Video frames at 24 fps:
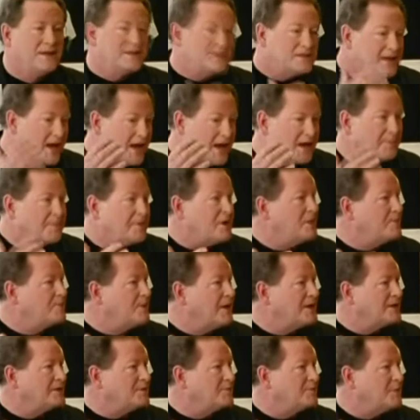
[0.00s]
It's got to be
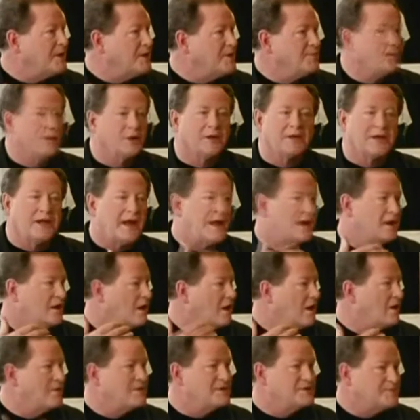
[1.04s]
about the people. It
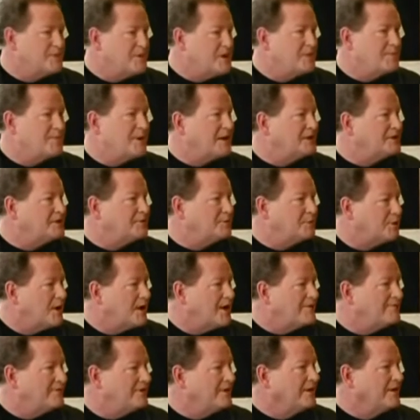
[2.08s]
can't always be about the
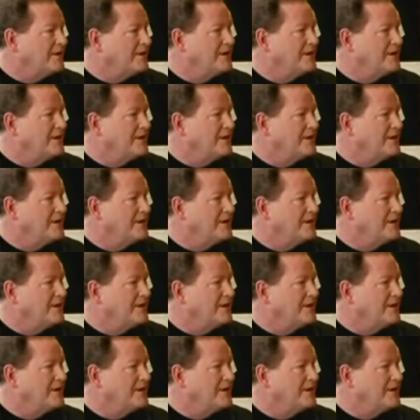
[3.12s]
profit.